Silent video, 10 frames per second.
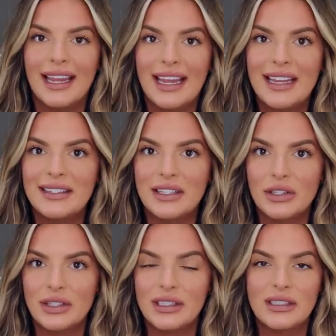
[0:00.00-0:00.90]
It
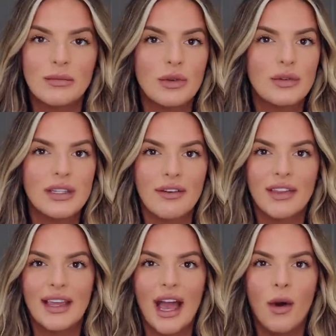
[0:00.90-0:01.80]
seriously smooths
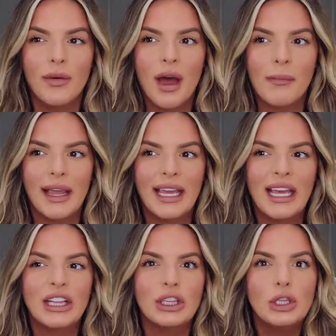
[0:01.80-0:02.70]
everything out without making
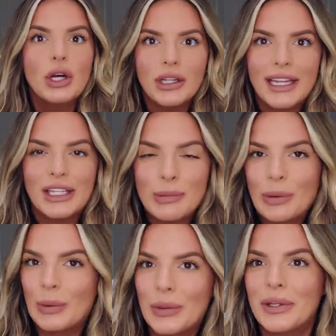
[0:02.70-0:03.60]
it look like you
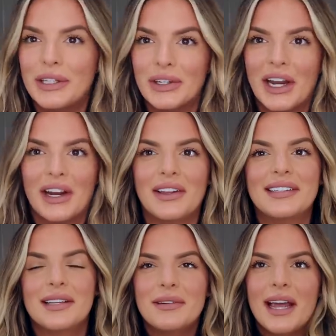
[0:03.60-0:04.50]
put oil in your hair. Like
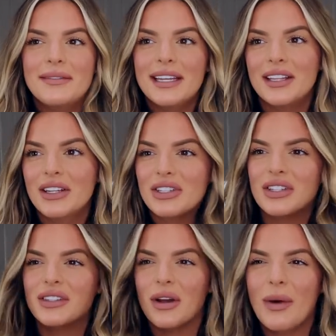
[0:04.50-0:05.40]
sometimes it can look
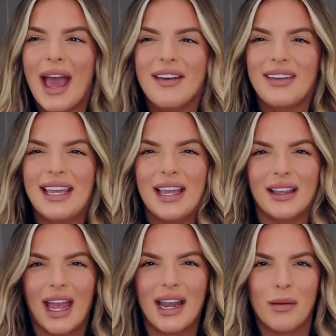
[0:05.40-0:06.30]
just so heavy
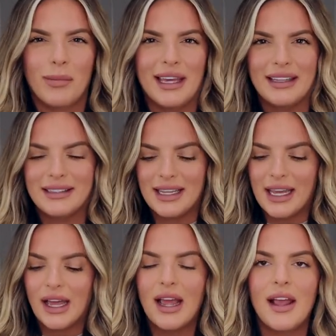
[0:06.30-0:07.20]
and kind of
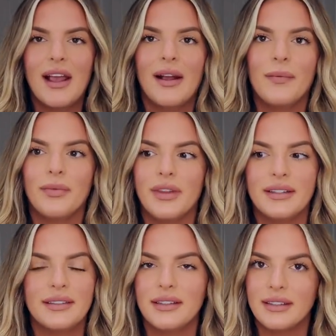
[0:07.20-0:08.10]
piecey.
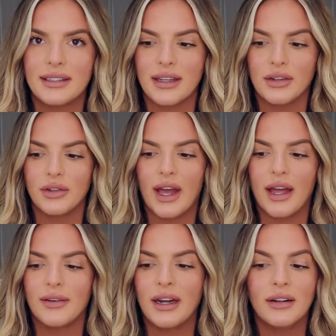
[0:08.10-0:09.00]
This does not do that.
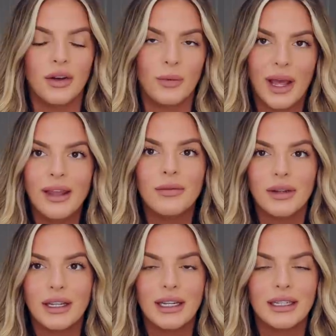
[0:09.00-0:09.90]
I don't know, Ouai
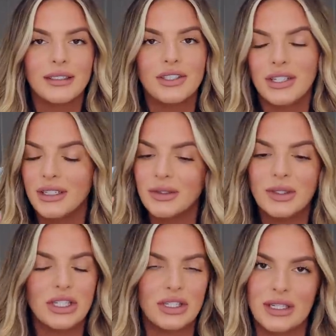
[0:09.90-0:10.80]
really, she knows
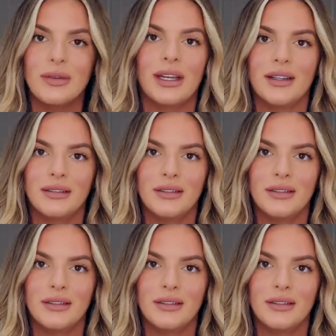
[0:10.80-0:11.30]
what she's doing.